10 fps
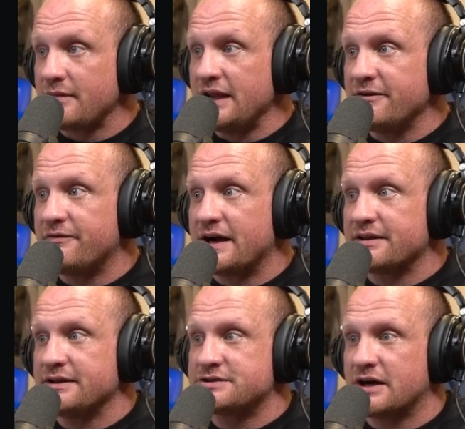He
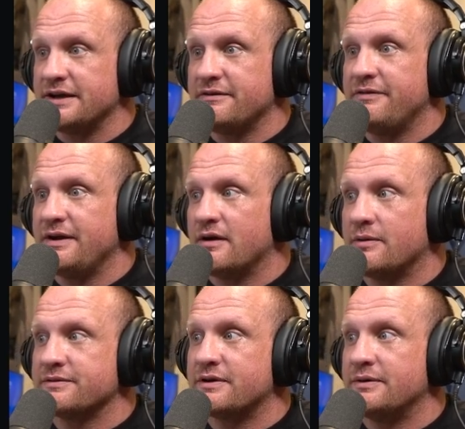finally tried to figure out
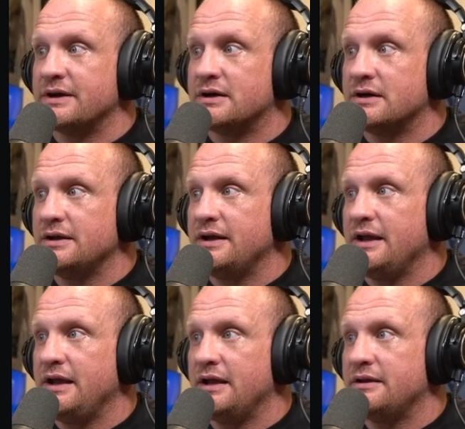what was going on,
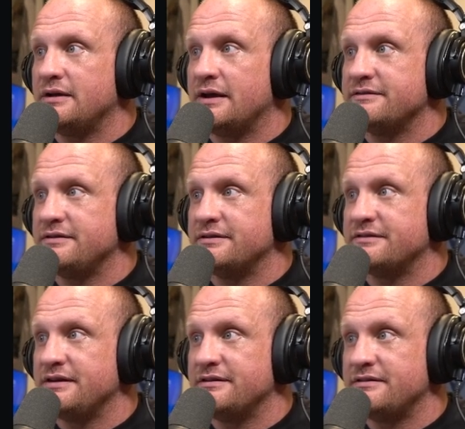and as you can
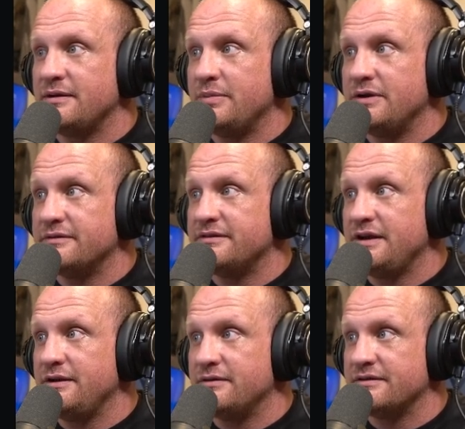see in CPU Z,
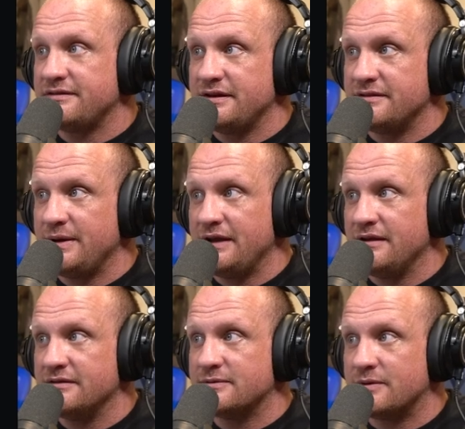you can see it
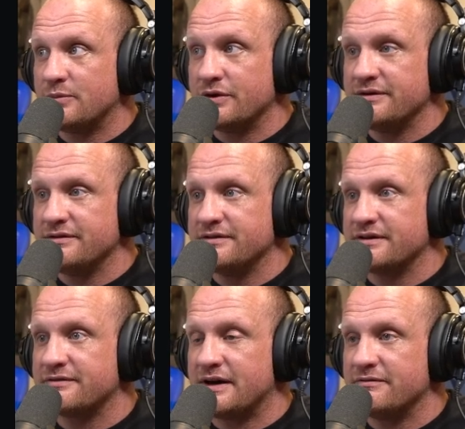peaking to
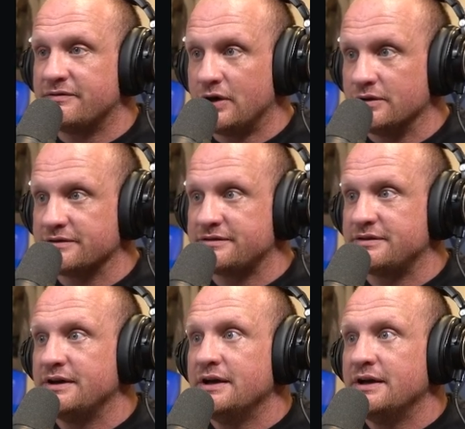1.265 volts.